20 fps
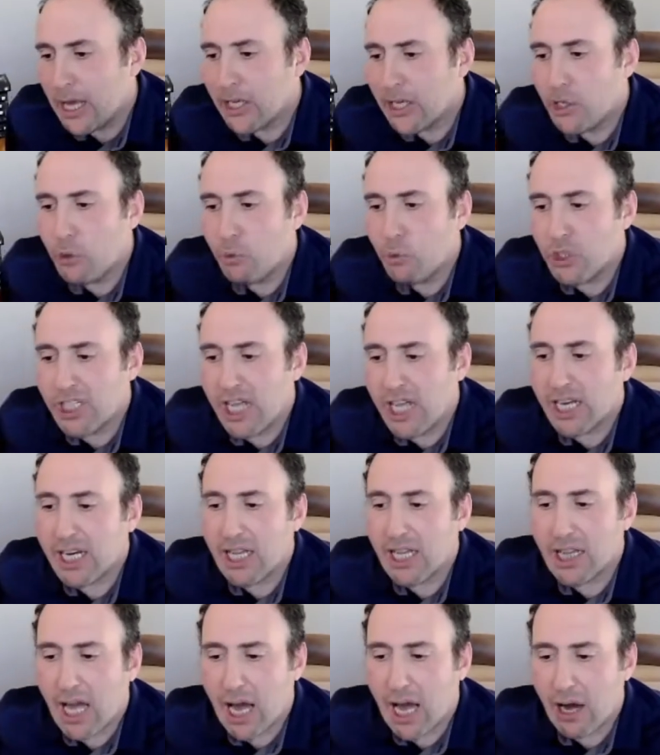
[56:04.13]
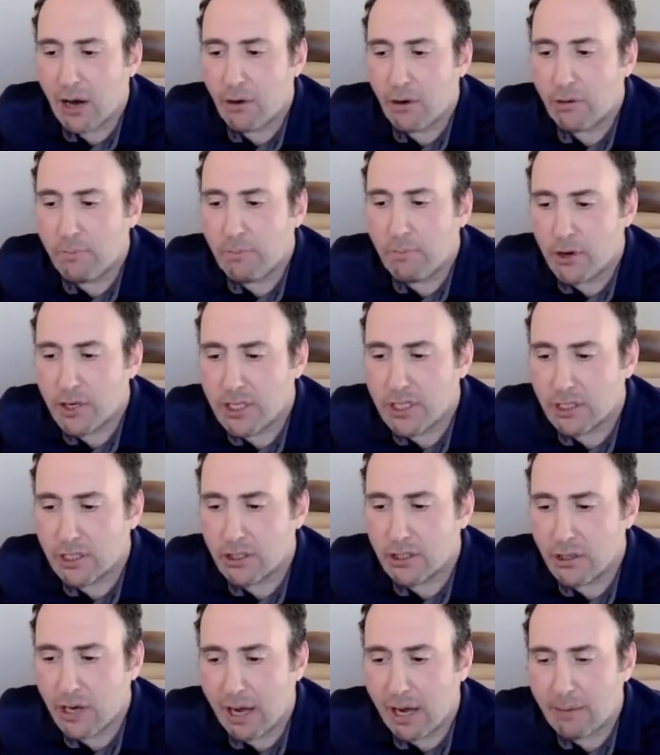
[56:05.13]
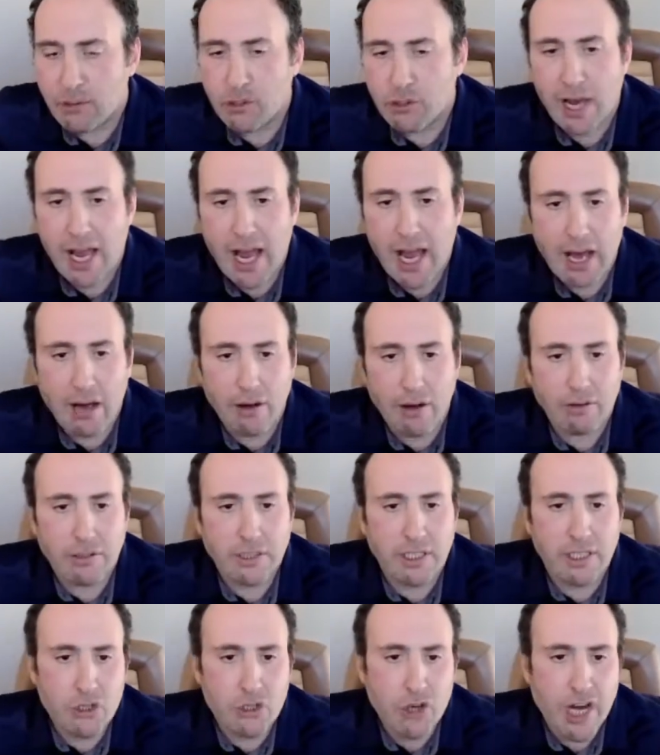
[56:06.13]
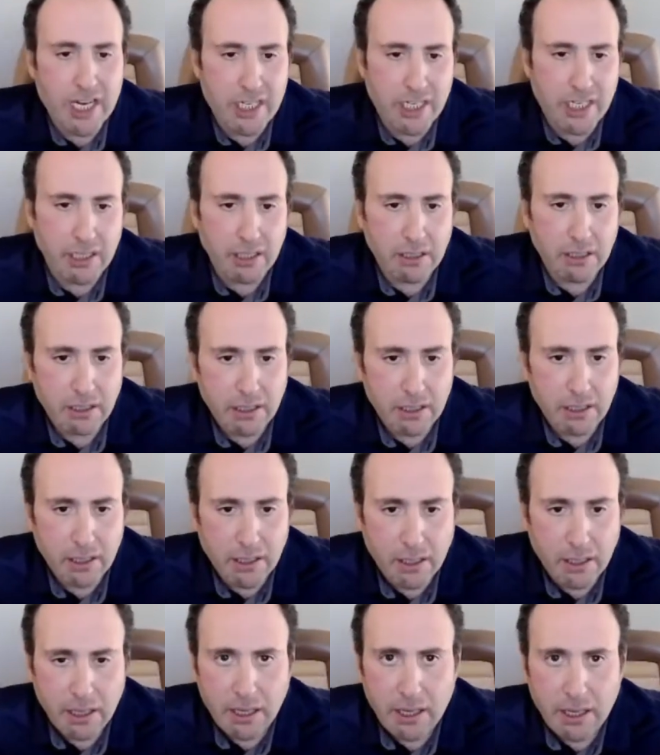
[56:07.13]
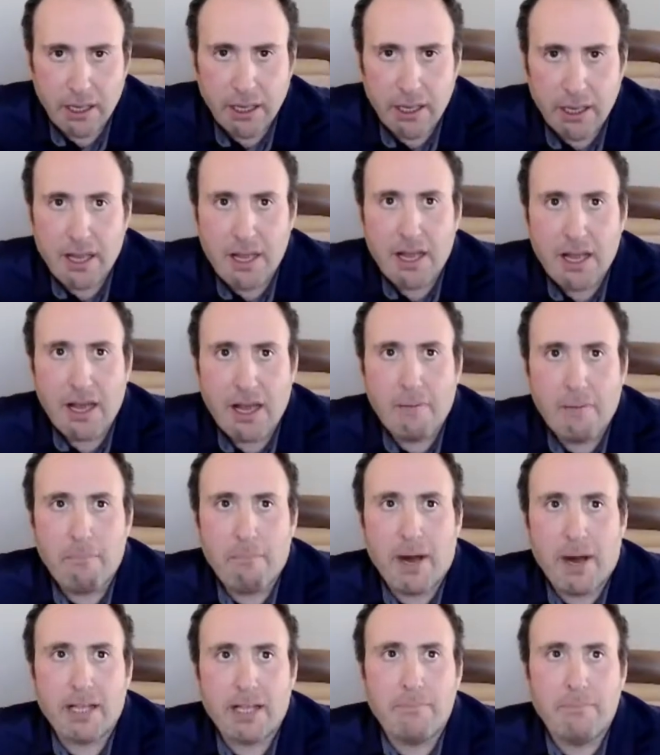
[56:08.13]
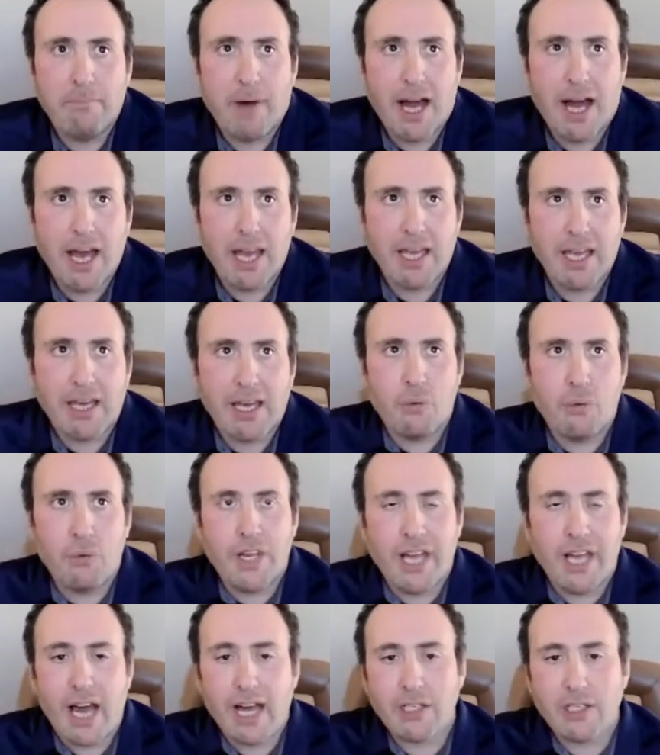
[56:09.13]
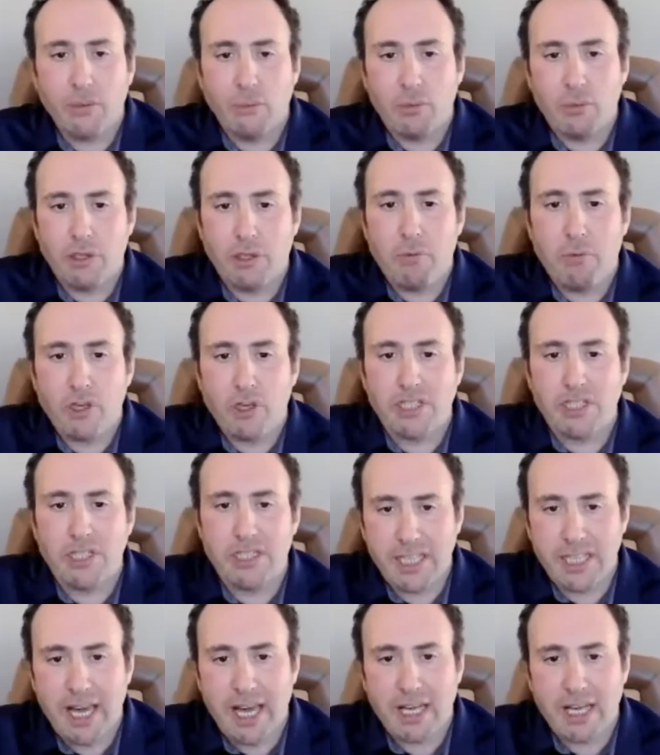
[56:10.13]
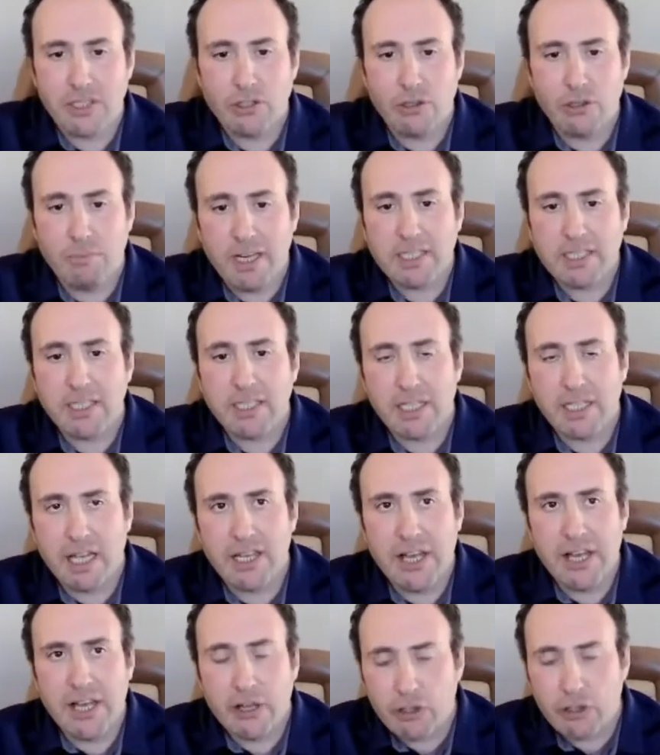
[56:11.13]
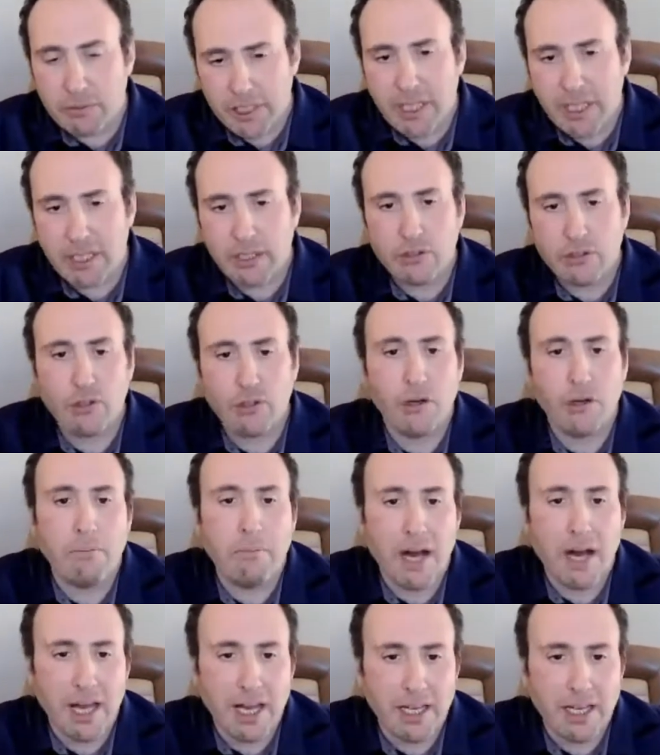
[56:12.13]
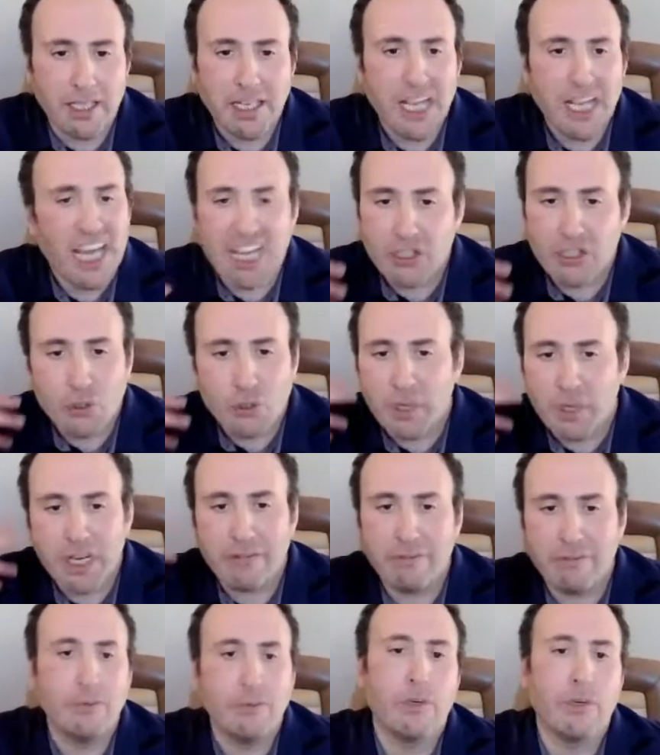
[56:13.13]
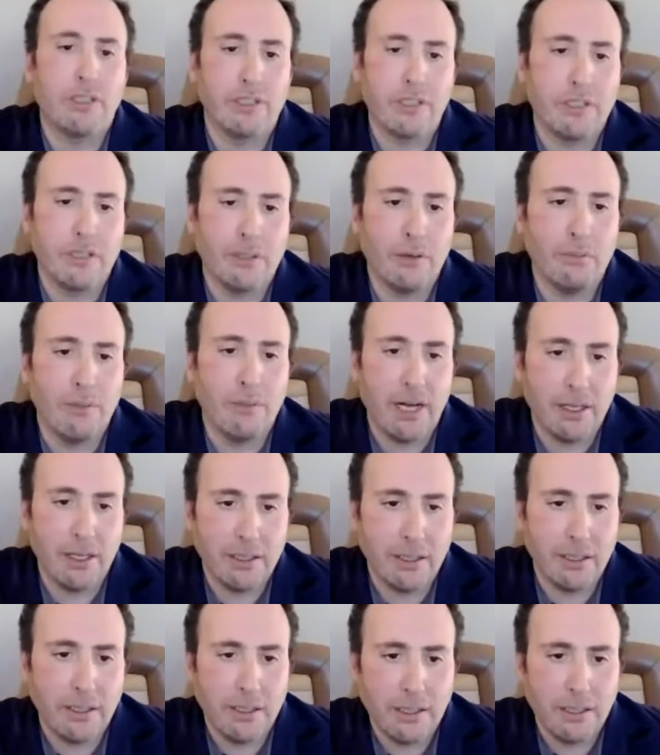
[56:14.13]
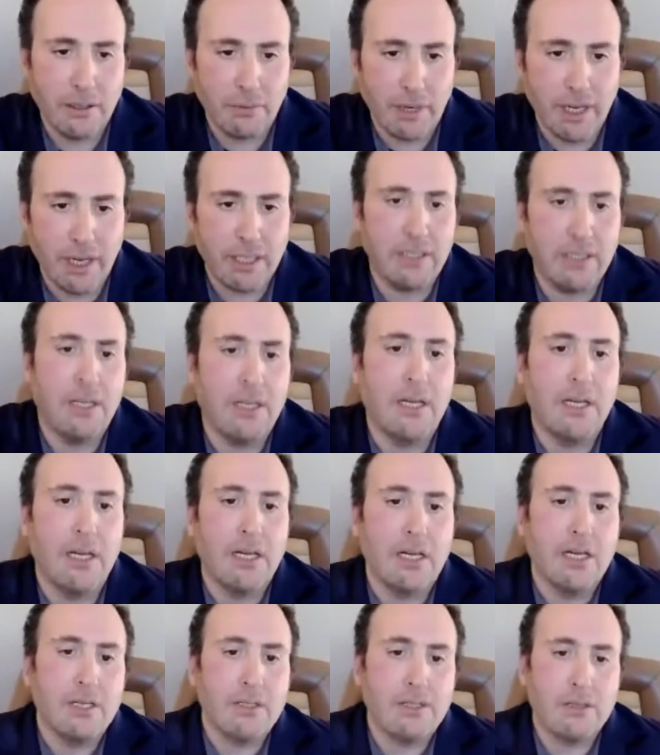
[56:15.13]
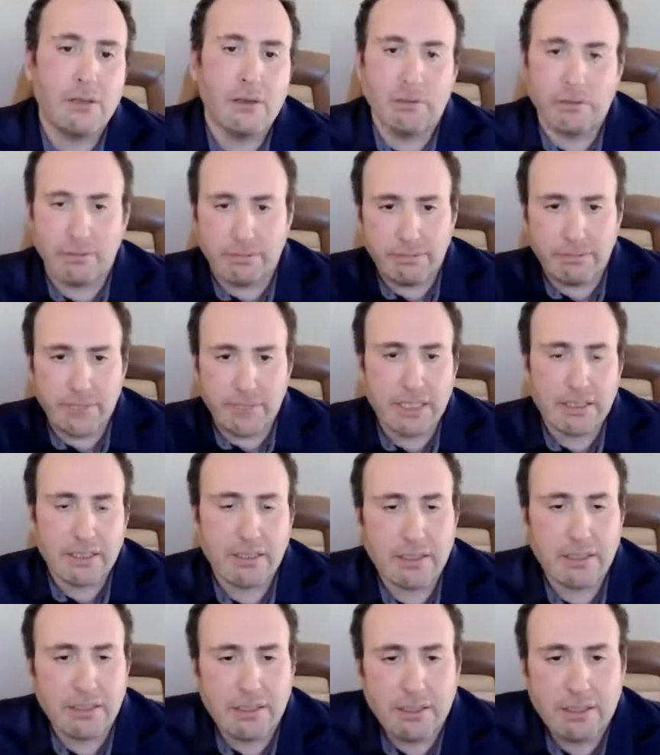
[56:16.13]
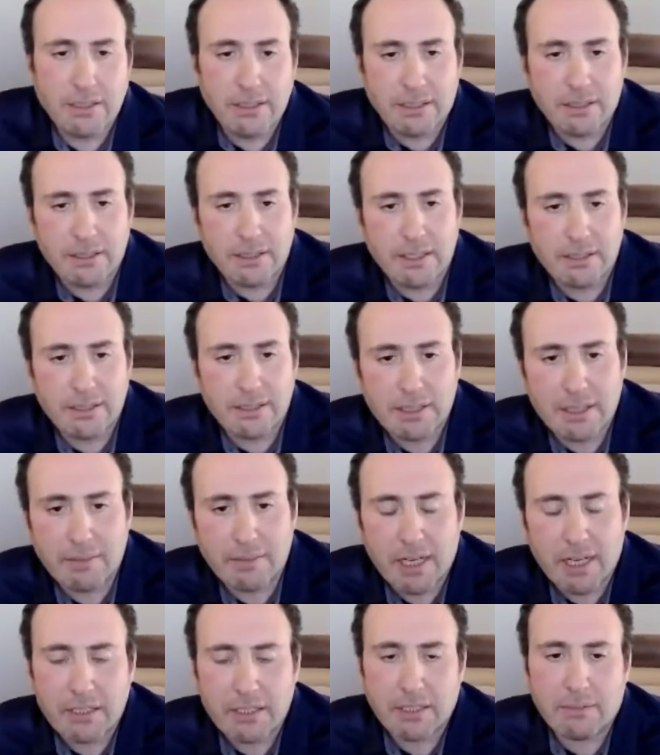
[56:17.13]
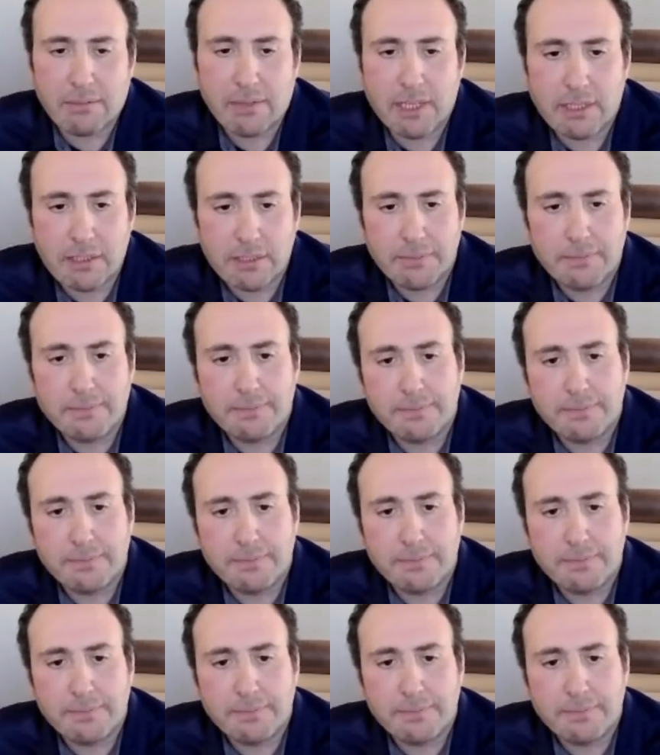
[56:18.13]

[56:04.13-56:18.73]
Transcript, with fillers: you would not allow a person to come to your house and trash it. But by reacting what the person says, you basically allow them to get into your mind and do whatever they want in your mind right? So that's you know that's the same concept. Yes.